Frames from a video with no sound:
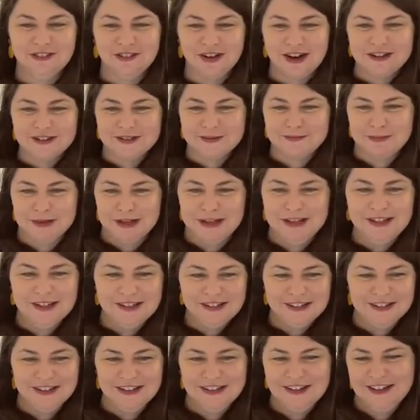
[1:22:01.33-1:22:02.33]
Grasby.
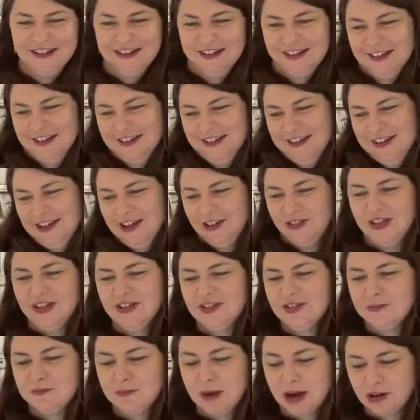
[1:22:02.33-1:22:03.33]
I think
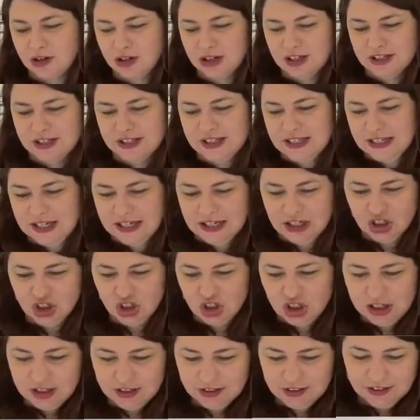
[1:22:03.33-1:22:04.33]
it's Marion's
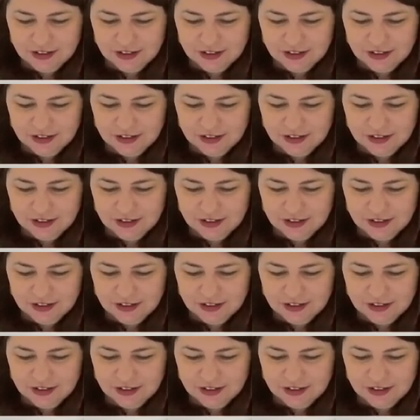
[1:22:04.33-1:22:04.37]
Kitchen.